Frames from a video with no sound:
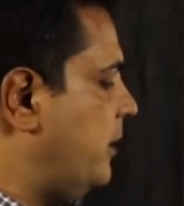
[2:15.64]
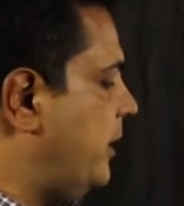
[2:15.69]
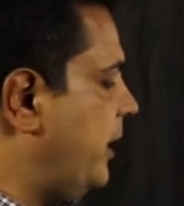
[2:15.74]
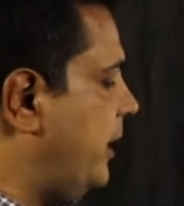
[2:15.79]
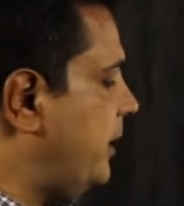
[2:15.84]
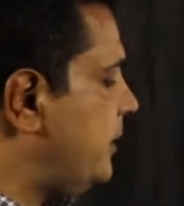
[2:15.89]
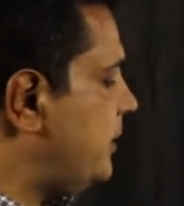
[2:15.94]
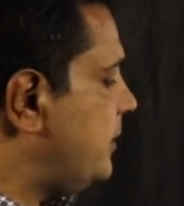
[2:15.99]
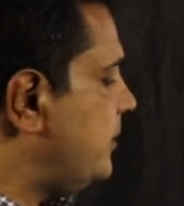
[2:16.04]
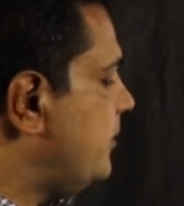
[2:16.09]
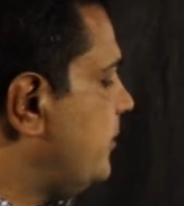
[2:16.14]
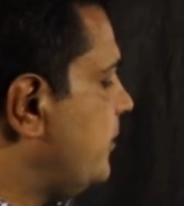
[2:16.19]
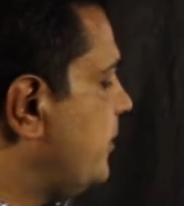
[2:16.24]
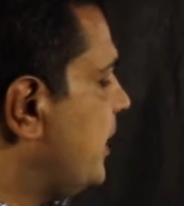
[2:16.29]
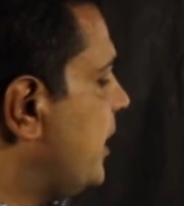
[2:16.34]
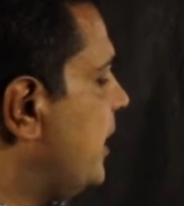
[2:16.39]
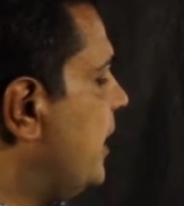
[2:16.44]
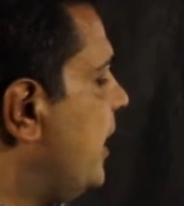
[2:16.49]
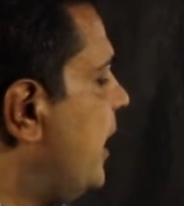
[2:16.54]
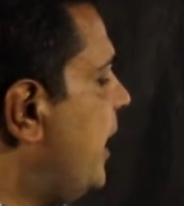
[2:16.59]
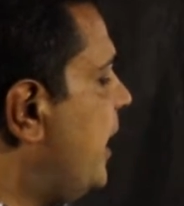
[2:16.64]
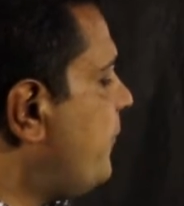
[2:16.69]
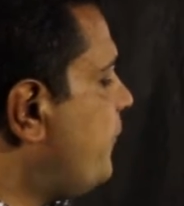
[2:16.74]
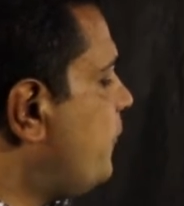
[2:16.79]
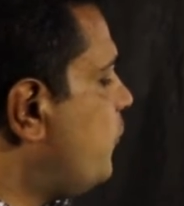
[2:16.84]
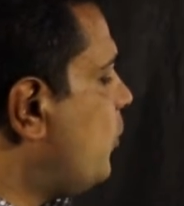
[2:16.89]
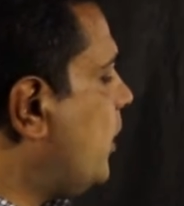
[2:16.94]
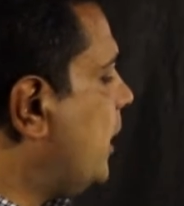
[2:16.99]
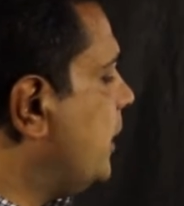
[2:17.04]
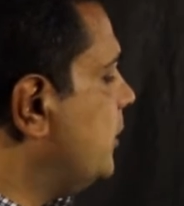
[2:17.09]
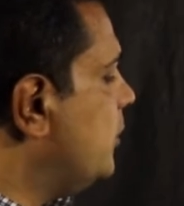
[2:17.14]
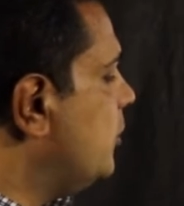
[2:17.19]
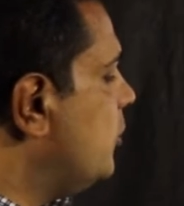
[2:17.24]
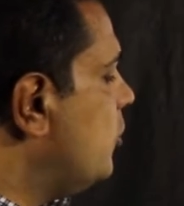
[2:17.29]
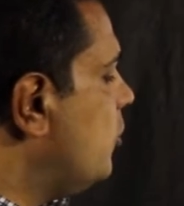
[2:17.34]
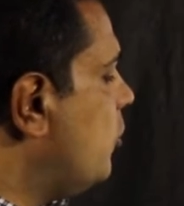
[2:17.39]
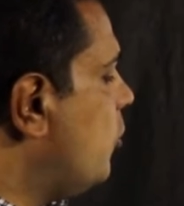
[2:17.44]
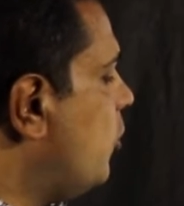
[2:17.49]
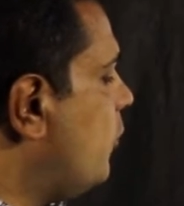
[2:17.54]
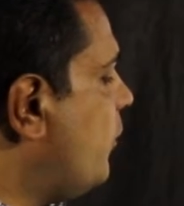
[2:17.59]
Then
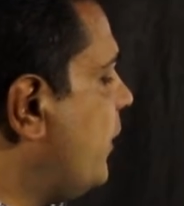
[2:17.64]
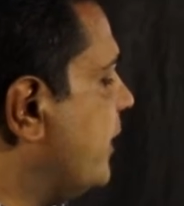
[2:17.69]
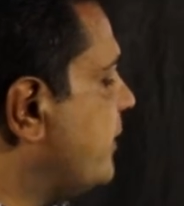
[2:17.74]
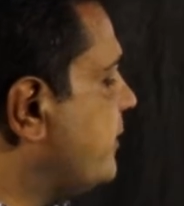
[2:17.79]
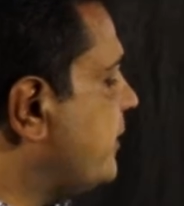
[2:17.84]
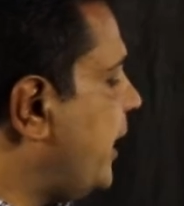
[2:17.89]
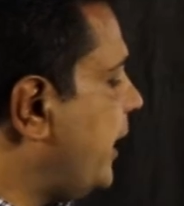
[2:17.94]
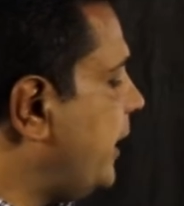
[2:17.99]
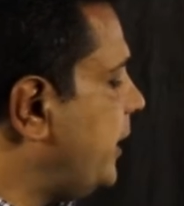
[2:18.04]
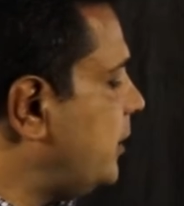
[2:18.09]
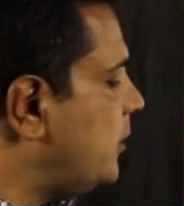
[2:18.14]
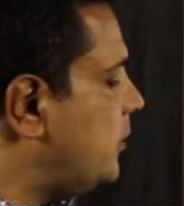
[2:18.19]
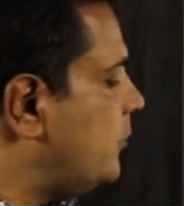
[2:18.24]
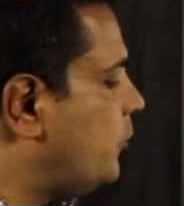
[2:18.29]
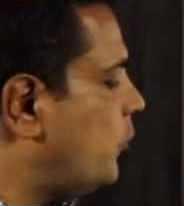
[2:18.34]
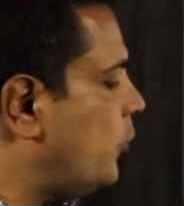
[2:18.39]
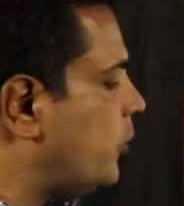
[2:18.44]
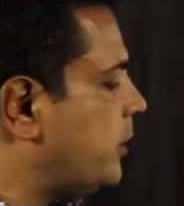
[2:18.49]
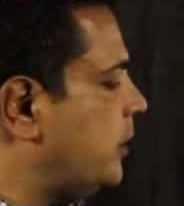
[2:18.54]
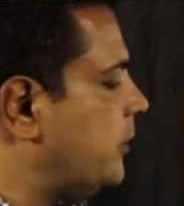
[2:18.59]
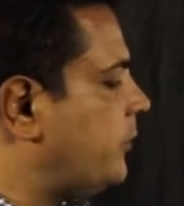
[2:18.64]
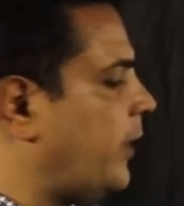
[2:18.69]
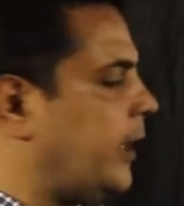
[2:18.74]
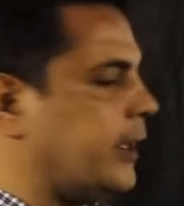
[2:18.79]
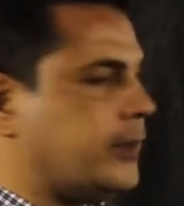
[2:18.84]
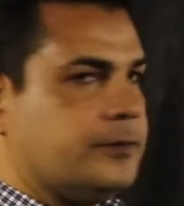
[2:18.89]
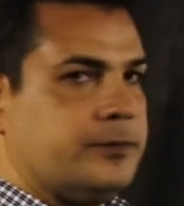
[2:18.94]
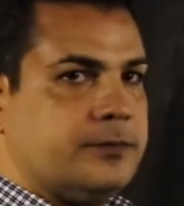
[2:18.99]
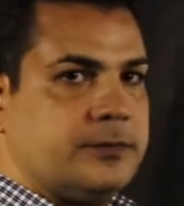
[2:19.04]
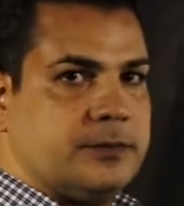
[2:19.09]
F1 over sine 45